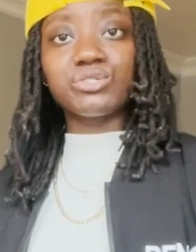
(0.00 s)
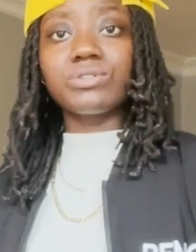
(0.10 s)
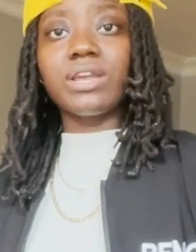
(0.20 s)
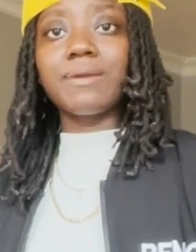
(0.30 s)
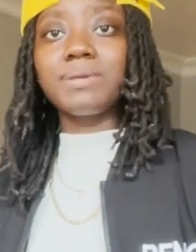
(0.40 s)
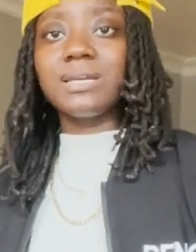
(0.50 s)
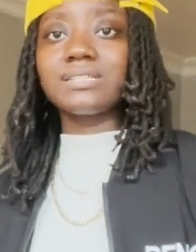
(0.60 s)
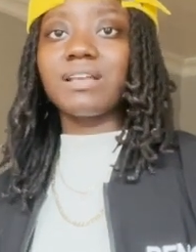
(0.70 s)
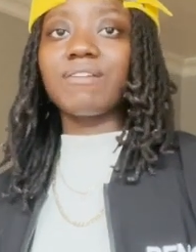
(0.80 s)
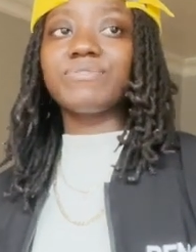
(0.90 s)
shoe yet
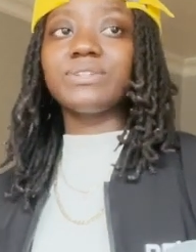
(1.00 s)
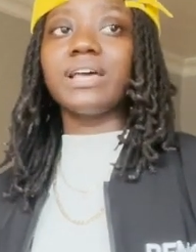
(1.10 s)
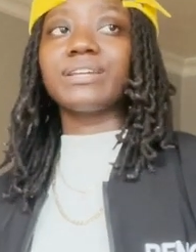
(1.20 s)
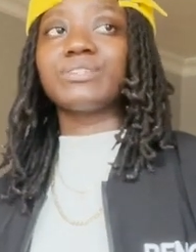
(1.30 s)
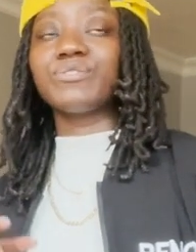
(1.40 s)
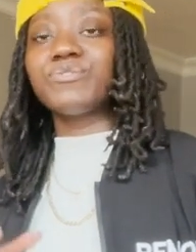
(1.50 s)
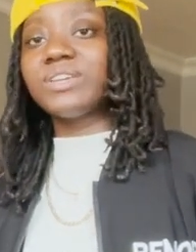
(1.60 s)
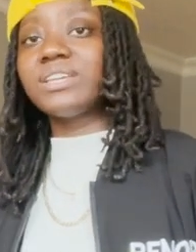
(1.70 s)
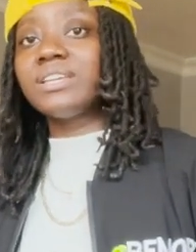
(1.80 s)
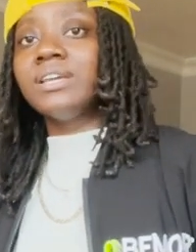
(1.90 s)
because I feel like it
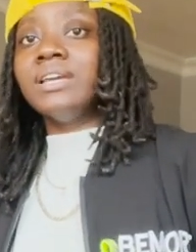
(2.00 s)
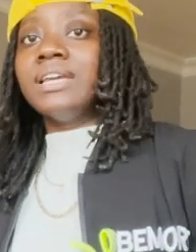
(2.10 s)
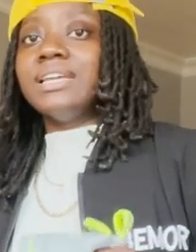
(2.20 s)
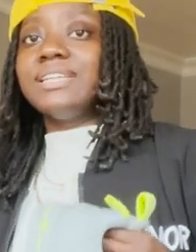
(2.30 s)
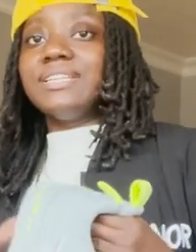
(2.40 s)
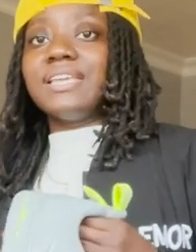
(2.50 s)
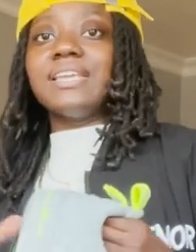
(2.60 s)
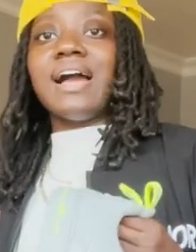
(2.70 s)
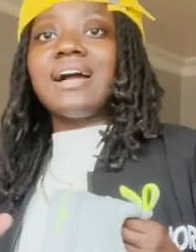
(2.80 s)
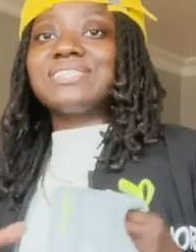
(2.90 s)
fit.
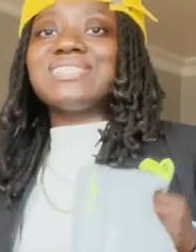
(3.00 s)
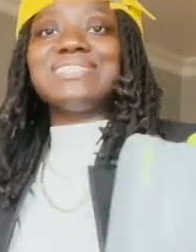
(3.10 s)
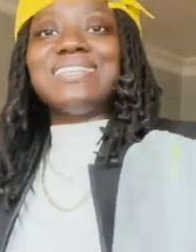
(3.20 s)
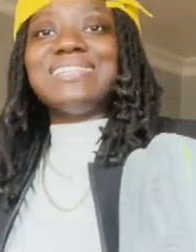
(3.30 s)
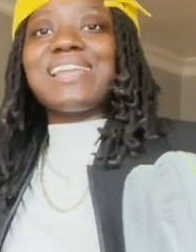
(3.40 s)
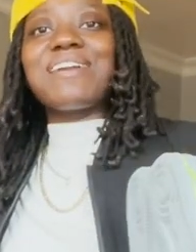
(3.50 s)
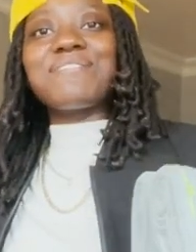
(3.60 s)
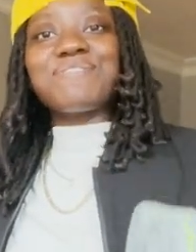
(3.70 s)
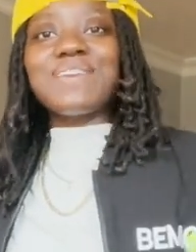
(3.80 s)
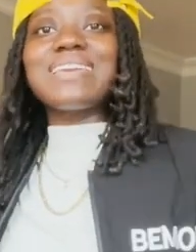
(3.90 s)
I just need
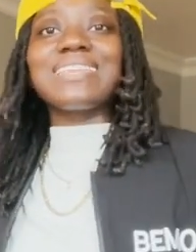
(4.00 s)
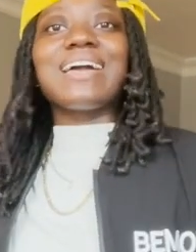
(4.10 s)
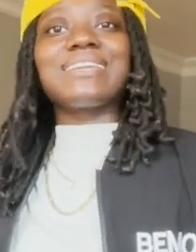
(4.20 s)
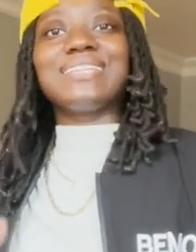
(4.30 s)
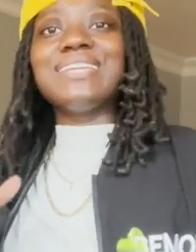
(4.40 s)
that fit. Like,